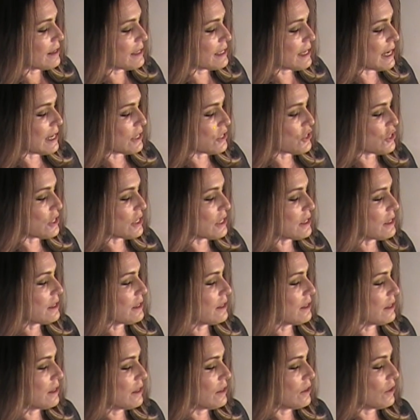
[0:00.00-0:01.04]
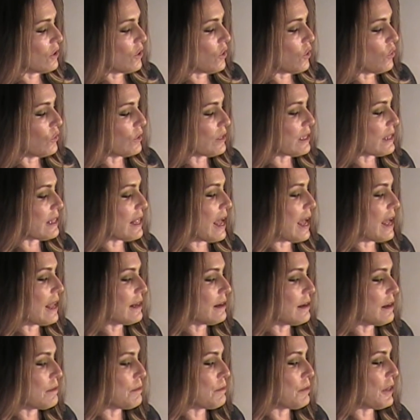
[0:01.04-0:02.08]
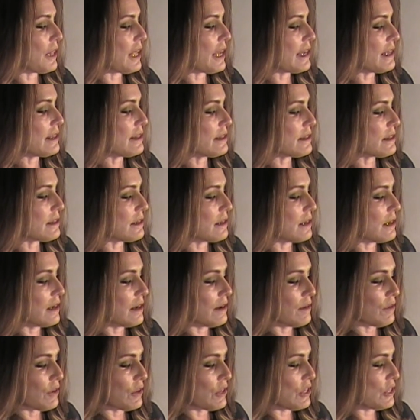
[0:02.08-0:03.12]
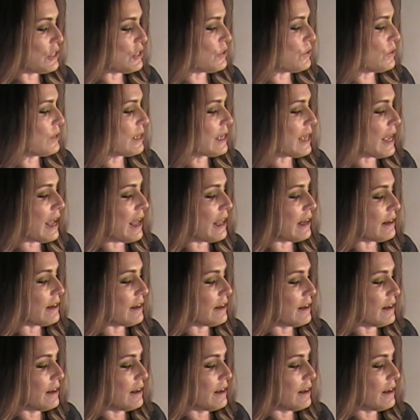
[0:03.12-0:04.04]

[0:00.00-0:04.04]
tension, holding that in place. We're going to do it again.